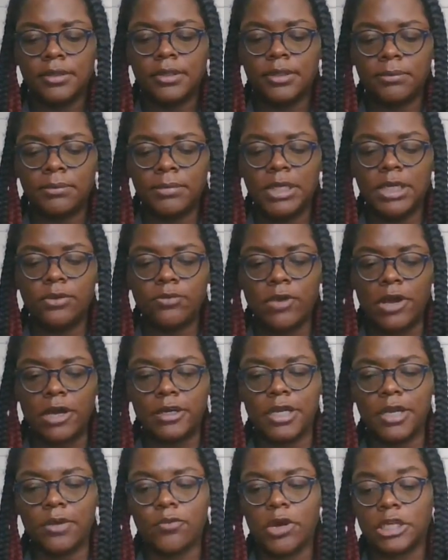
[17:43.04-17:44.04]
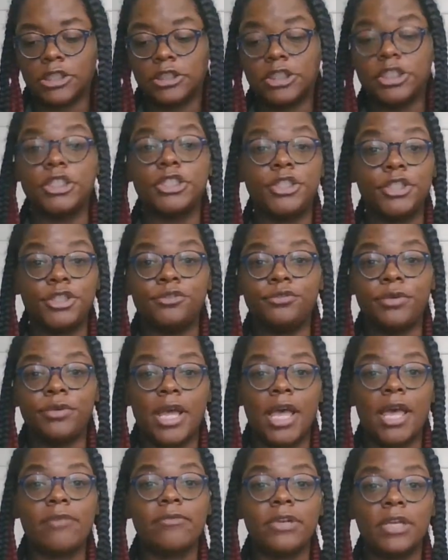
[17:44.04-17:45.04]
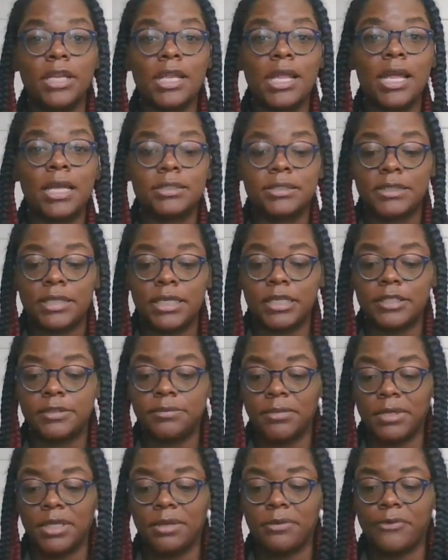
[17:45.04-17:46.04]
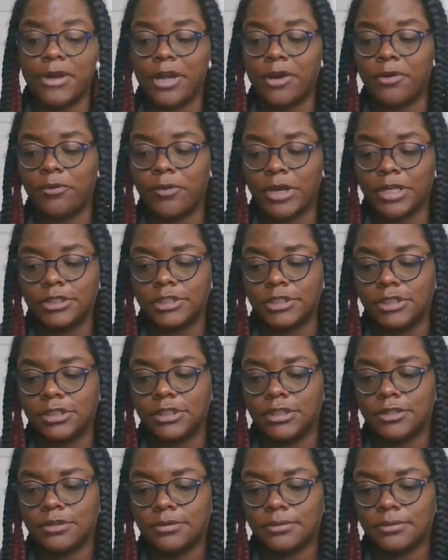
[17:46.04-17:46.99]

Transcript: Meanwhile, they watching you. Having a lot of sex, meanwhile, watching you.